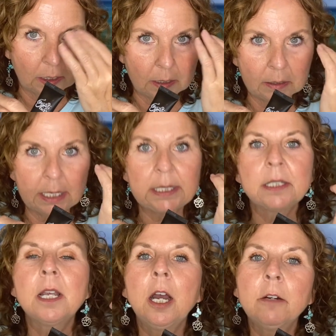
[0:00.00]
nice
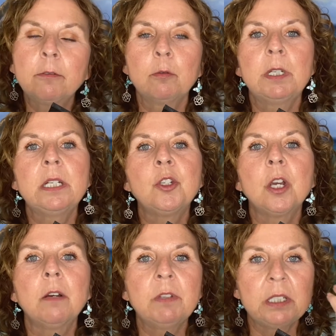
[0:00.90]
coverage
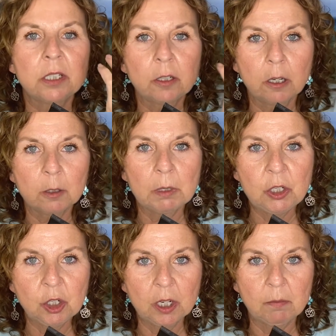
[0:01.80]
of the
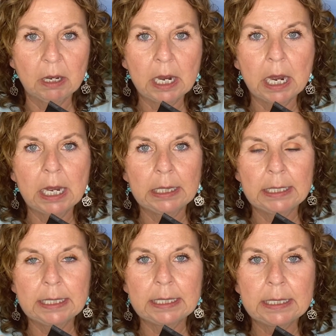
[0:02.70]
discoloration on my
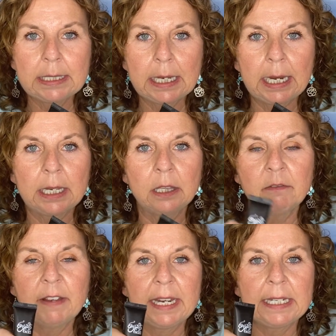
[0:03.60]
eyelids and the
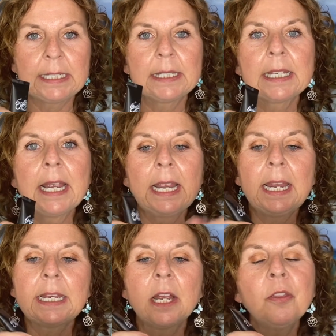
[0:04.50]
veins.
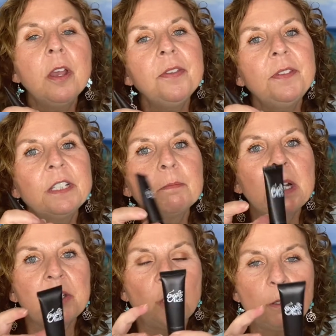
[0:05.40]
And I thought that this
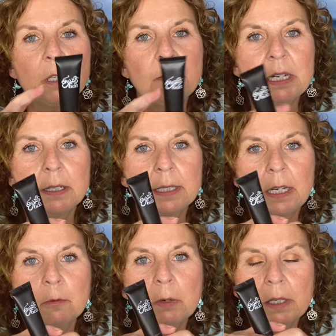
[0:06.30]
might do it because I
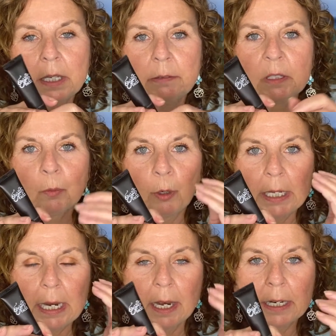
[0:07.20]
had read that it was pretty
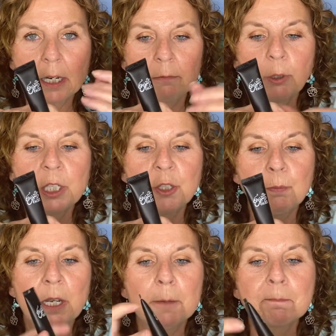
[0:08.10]
high coverage,
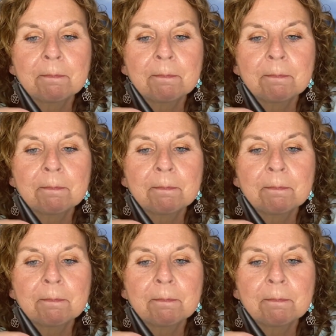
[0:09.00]
but